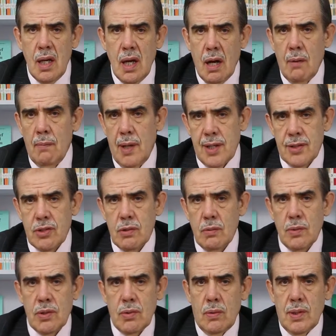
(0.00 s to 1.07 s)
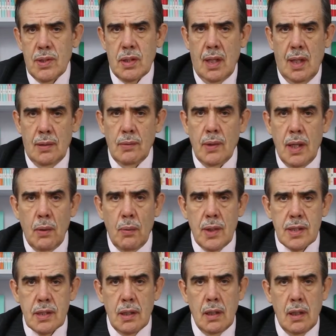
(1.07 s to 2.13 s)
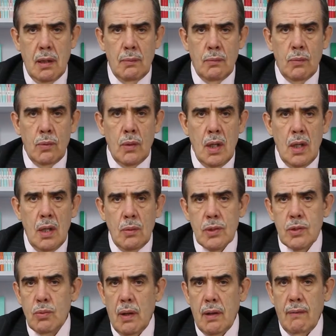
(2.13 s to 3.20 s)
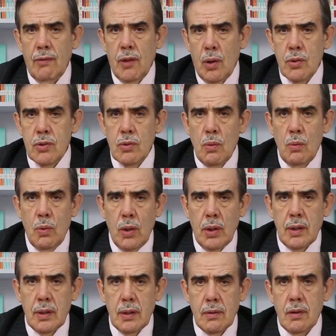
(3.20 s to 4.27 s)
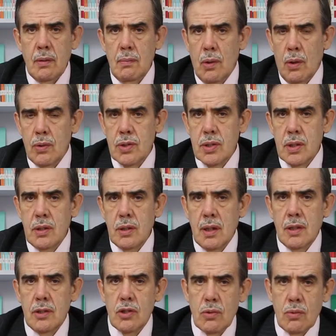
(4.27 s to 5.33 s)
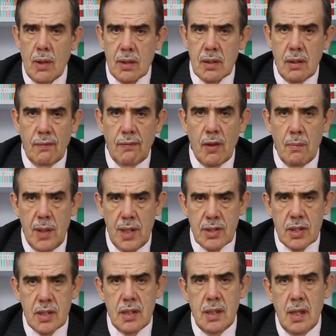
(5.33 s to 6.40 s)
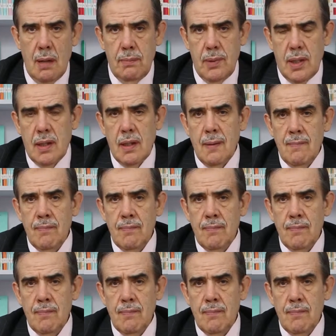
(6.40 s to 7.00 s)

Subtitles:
Our Master, Rasûlullah sallallahu alaihi wasallam, was one of those who worked the most in the construction of the Masjid-i Nabî.